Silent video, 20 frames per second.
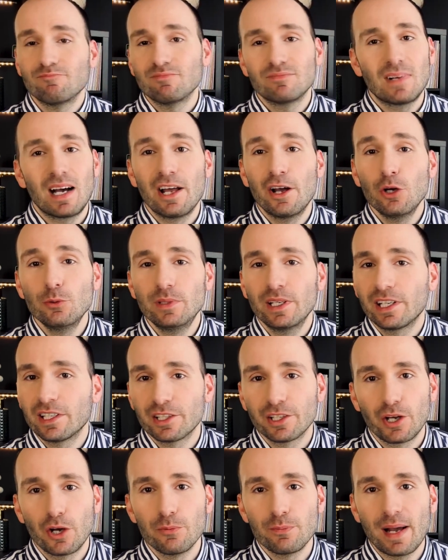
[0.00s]
I hope they're going
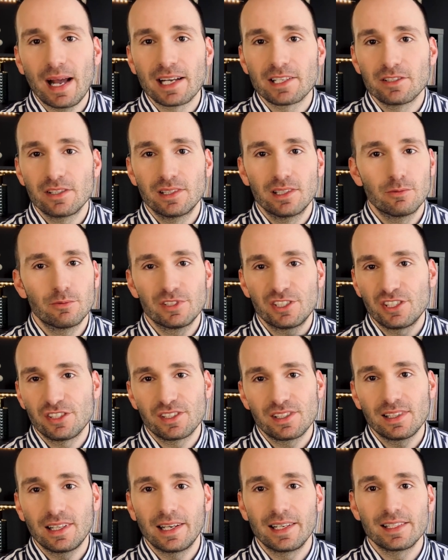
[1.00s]
to go back to it. It was
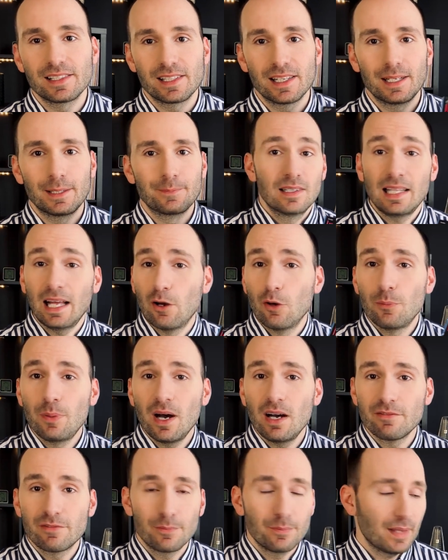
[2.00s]
just nicer. Now,
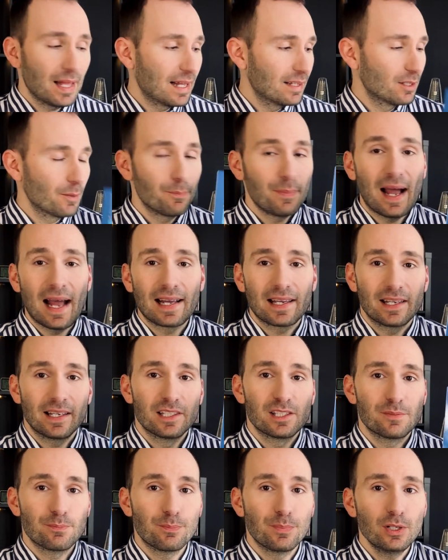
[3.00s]
apart from that, the back
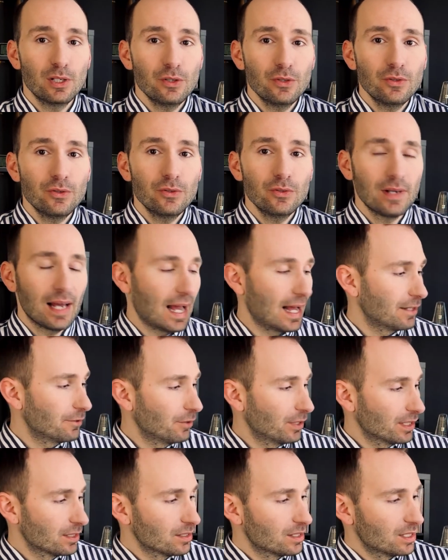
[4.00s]
is blue, and
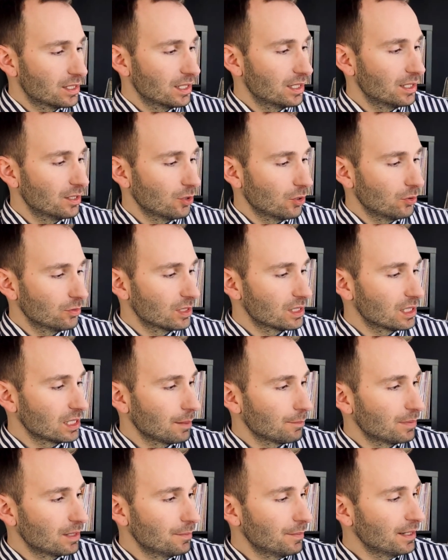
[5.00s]
you can see all the
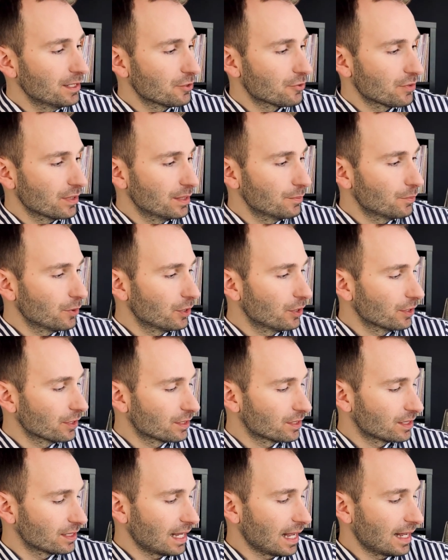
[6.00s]
supplementary
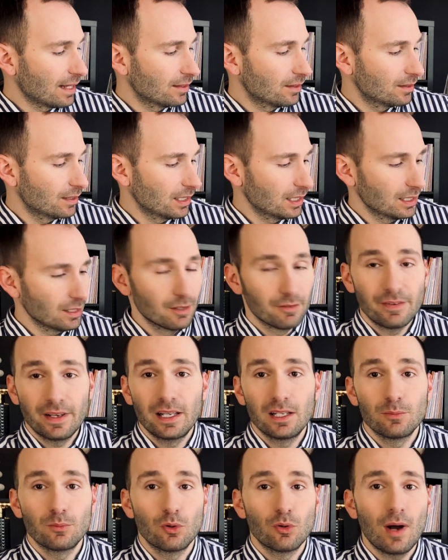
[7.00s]
books and the
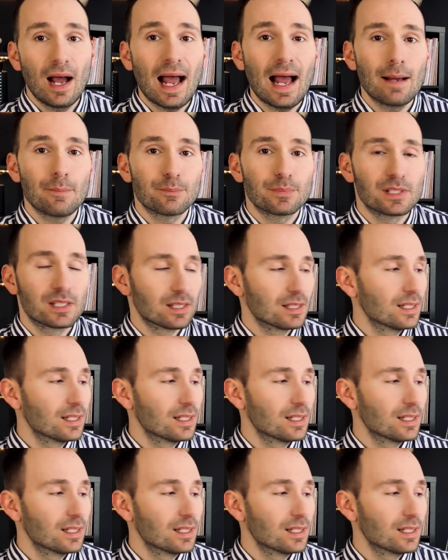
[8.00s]
available apps.